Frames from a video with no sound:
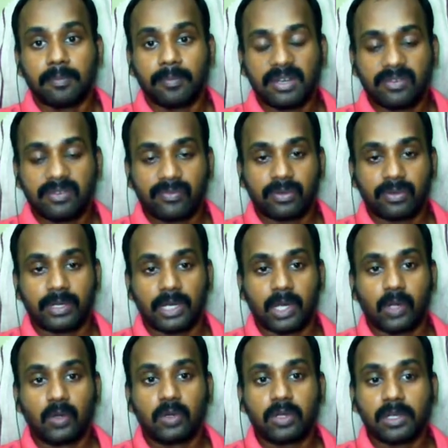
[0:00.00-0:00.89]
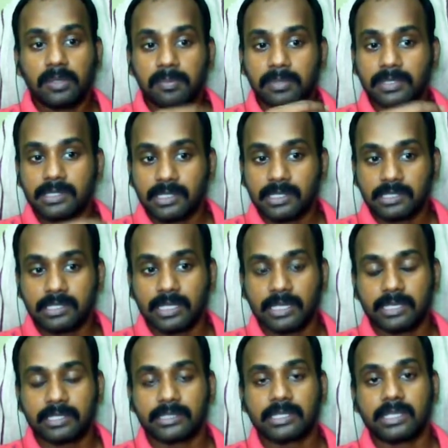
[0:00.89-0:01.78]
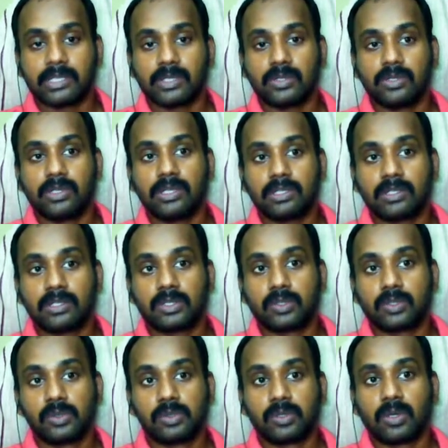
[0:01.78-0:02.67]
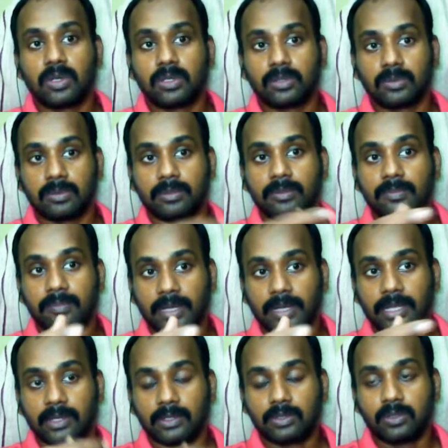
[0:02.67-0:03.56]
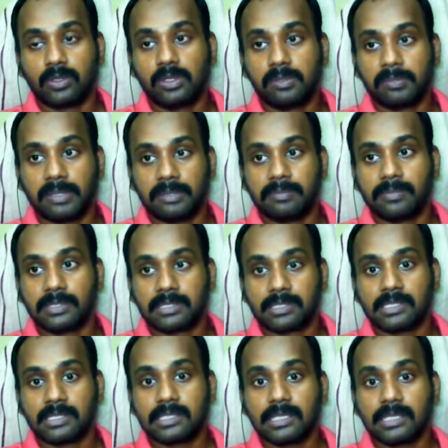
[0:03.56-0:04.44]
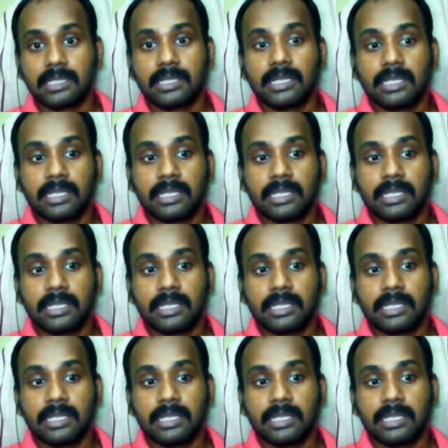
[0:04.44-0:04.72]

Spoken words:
But for a local business, there is a unique tool called Google My Business.